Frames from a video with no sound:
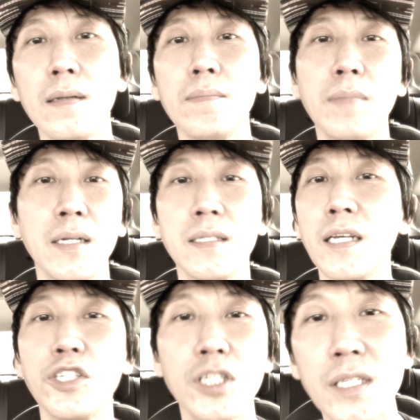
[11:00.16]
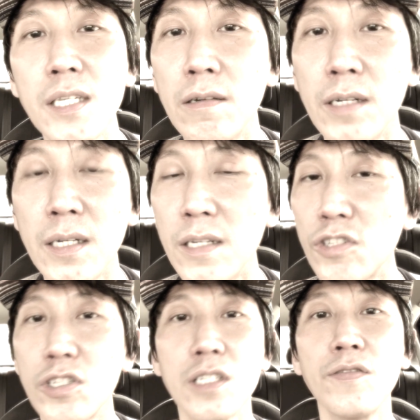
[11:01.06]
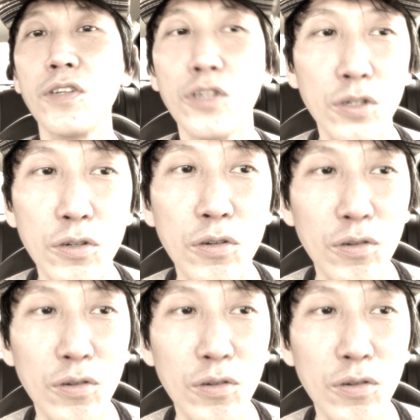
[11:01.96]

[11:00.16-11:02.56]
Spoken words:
meditation series just for you.